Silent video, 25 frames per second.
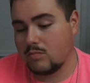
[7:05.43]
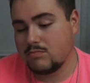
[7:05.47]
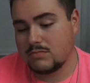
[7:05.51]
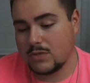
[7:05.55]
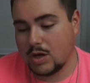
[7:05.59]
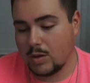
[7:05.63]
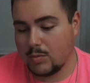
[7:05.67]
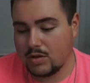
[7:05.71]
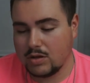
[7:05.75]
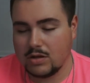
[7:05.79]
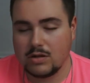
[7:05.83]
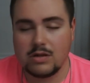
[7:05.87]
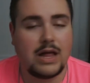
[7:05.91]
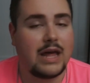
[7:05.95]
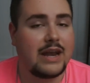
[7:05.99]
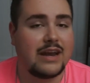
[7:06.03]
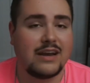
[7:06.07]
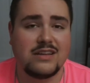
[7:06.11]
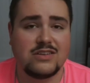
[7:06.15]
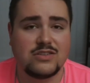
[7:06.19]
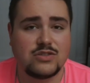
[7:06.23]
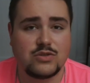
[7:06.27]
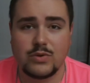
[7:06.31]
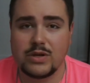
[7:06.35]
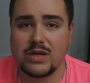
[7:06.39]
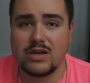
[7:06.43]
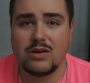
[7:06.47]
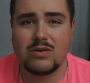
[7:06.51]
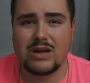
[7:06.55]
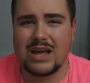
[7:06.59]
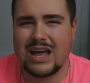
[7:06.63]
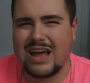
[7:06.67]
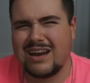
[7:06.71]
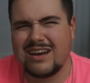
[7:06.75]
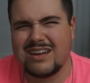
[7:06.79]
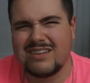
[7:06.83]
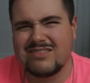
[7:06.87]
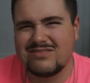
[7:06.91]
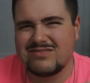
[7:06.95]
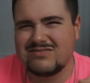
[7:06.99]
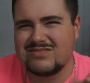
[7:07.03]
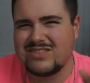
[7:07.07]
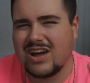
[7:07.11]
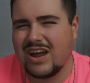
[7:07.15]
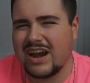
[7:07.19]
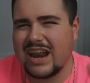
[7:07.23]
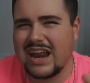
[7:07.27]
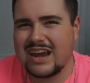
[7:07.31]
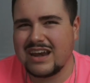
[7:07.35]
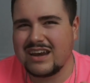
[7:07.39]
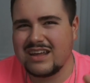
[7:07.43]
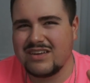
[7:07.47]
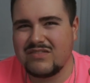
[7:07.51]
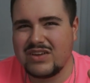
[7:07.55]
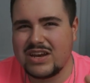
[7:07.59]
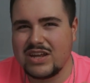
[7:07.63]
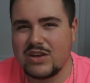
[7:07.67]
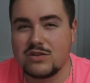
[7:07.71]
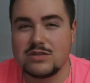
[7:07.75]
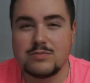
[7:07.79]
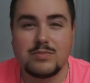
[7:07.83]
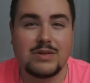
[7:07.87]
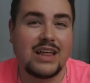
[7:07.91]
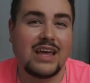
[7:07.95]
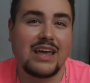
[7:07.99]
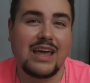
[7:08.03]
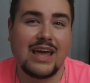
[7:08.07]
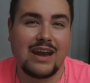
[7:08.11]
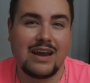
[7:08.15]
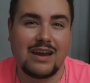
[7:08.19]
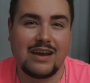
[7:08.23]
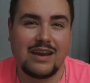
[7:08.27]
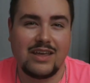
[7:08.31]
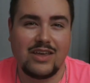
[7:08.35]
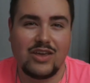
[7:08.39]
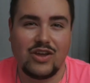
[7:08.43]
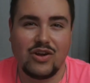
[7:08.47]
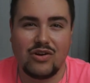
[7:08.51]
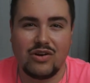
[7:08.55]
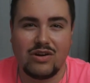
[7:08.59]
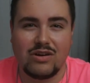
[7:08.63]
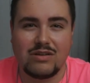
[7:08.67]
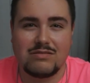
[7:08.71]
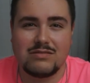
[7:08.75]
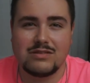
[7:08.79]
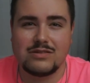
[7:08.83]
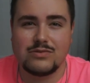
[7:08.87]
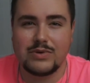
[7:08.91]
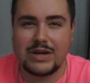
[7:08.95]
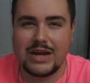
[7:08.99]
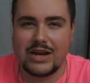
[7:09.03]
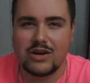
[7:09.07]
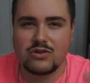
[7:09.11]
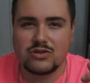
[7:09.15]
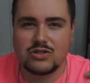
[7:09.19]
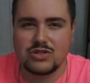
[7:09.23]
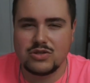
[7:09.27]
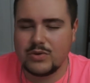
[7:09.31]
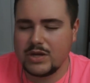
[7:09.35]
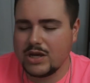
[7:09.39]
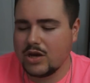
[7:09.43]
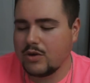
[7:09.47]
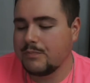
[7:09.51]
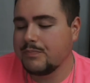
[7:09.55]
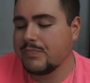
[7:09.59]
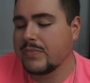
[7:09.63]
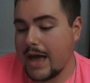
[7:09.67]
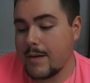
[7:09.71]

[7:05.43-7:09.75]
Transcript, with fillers: mobile editing studio kind of, not editing videos but like editing your creator studio.